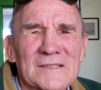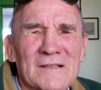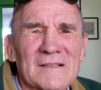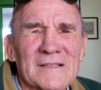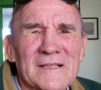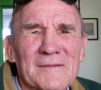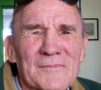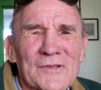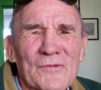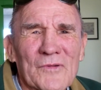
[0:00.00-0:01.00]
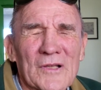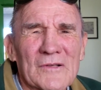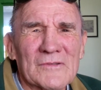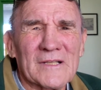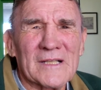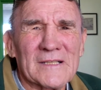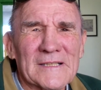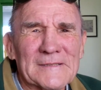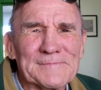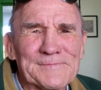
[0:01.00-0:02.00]
started it up, and told the load to get
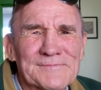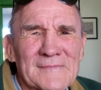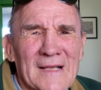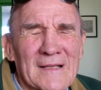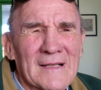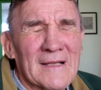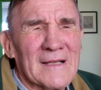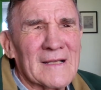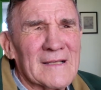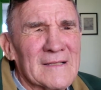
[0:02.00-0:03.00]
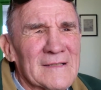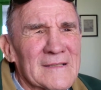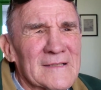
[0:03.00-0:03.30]
in. And